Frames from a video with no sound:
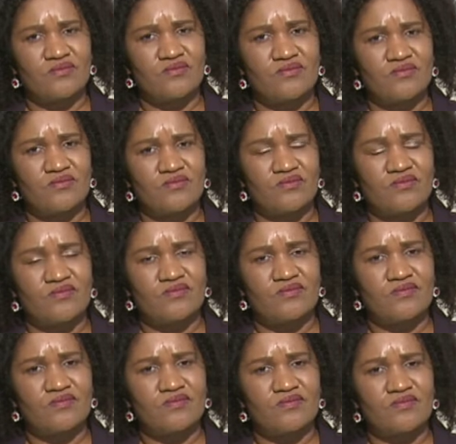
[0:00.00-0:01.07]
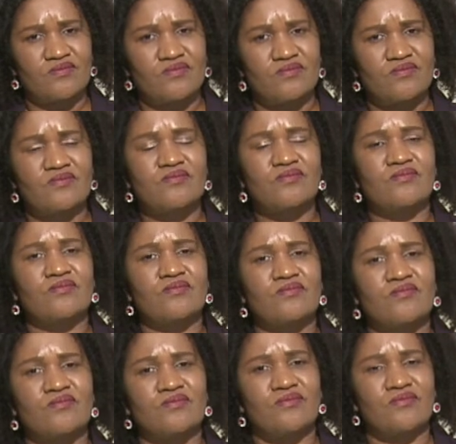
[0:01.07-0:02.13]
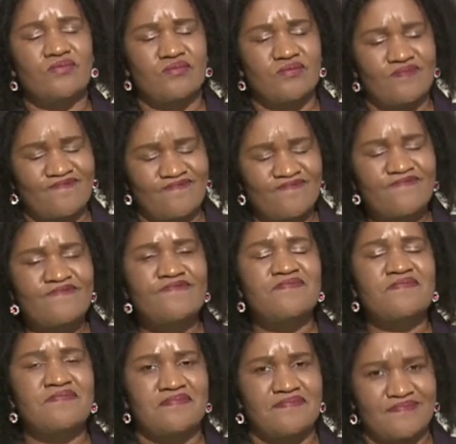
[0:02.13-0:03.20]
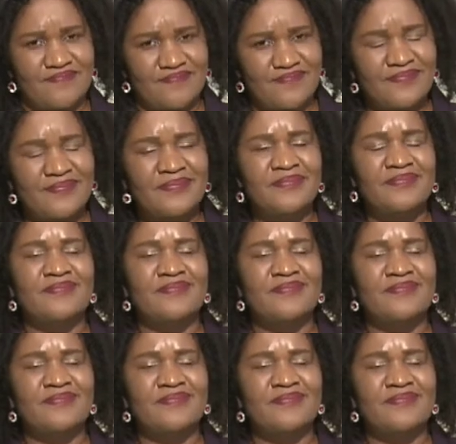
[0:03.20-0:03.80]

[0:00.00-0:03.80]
The person shown says nothing.